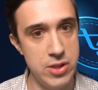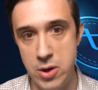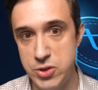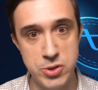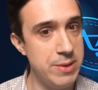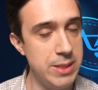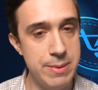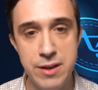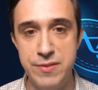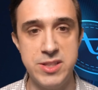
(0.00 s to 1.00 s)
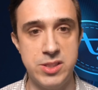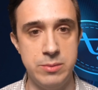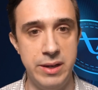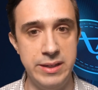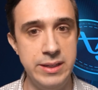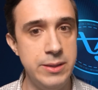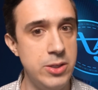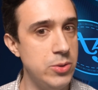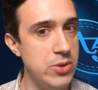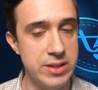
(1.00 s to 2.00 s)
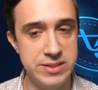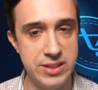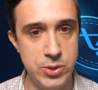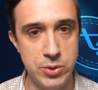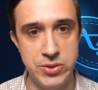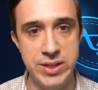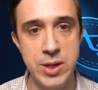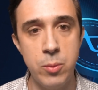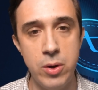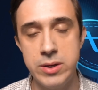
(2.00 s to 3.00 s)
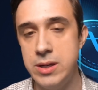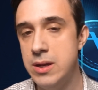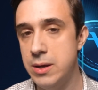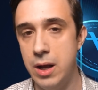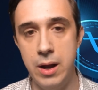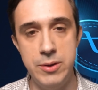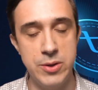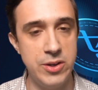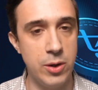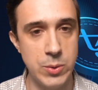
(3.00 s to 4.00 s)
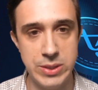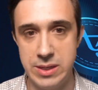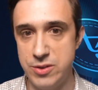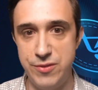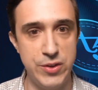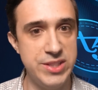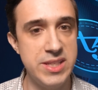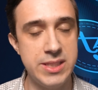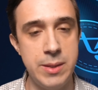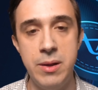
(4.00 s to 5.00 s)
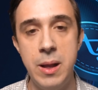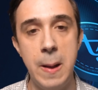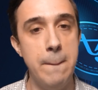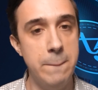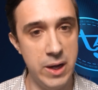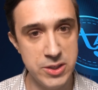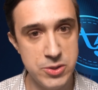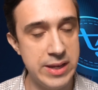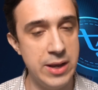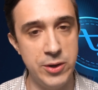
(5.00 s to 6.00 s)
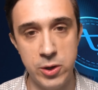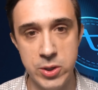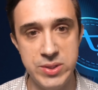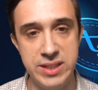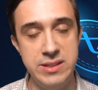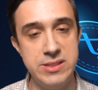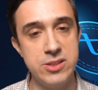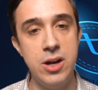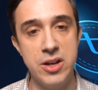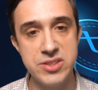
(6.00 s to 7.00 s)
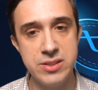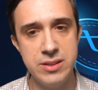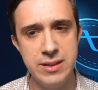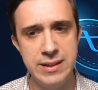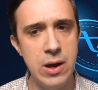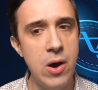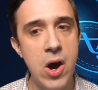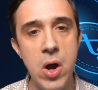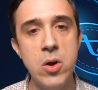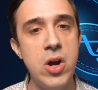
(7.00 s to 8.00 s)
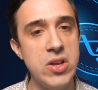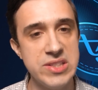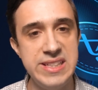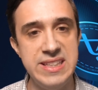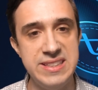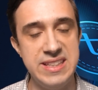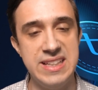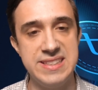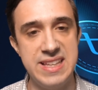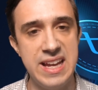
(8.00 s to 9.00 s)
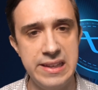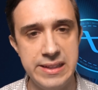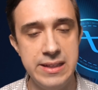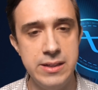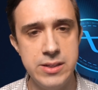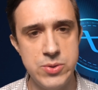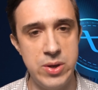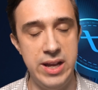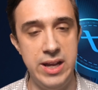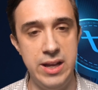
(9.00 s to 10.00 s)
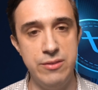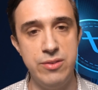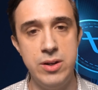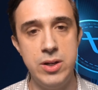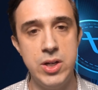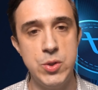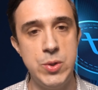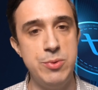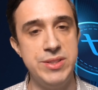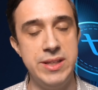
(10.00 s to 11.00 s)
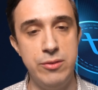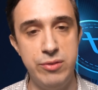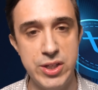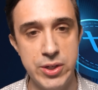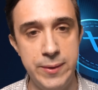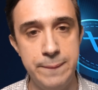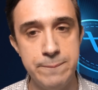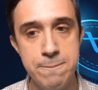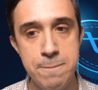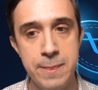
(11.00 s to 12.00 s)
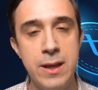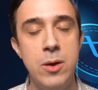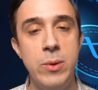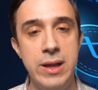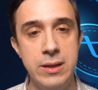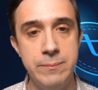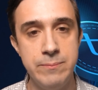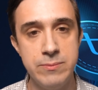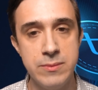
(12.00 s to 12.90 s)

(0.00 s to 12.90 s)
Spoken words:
Now, there's many benefits to mining. You can secure the network, you can argue that it's a fair system, but you cannot argue that it is a cost. Now, how costly is it exactly to have 3% inflation? Well,